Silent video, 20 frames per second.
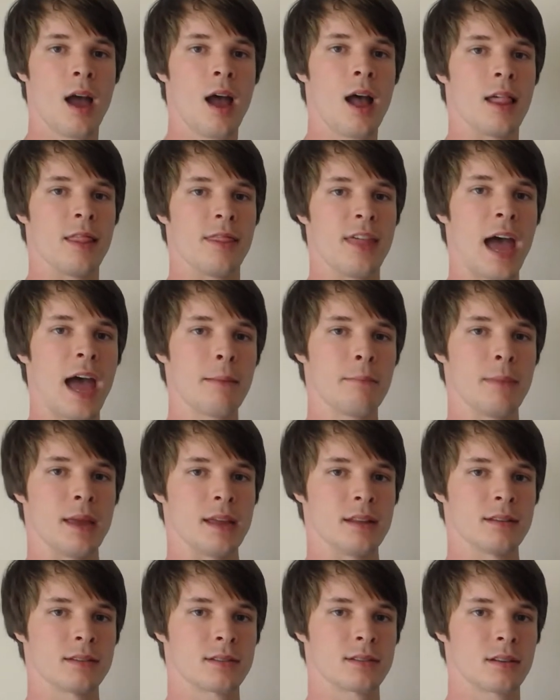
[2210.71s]
That
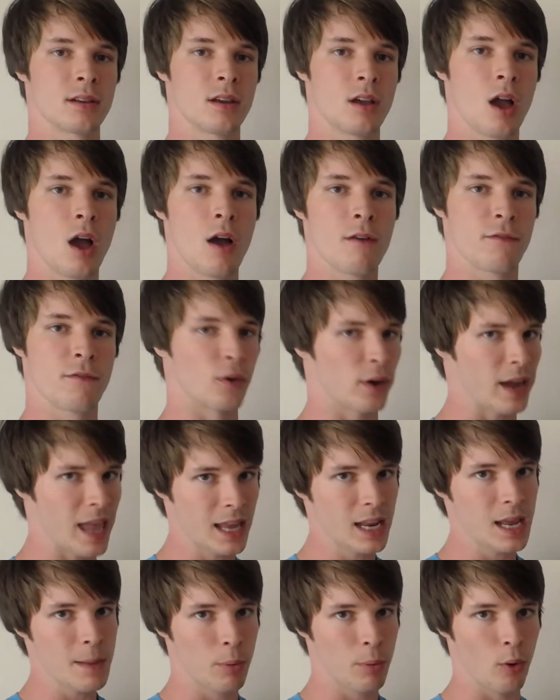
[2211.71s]
means for
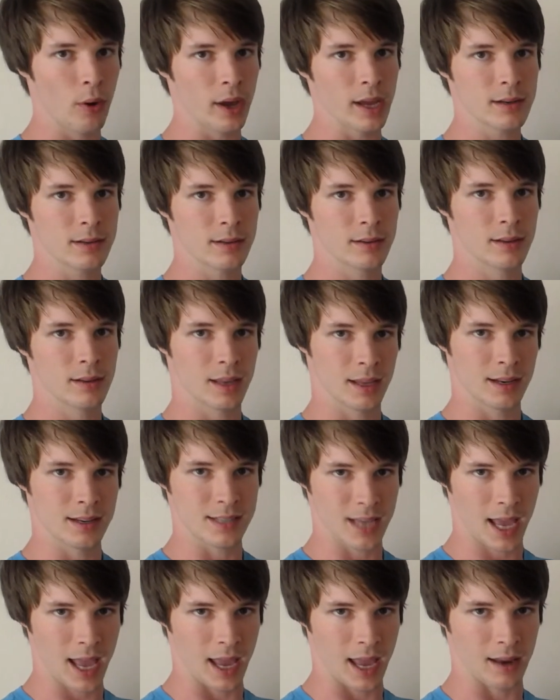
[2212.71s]
any point
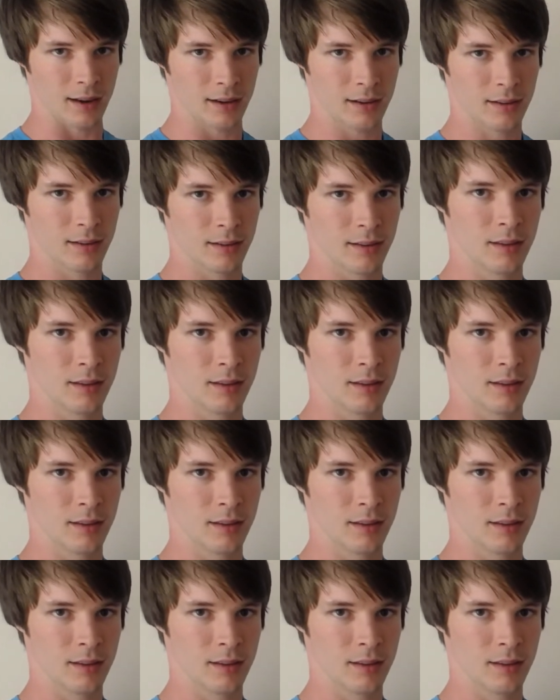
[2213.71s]
contained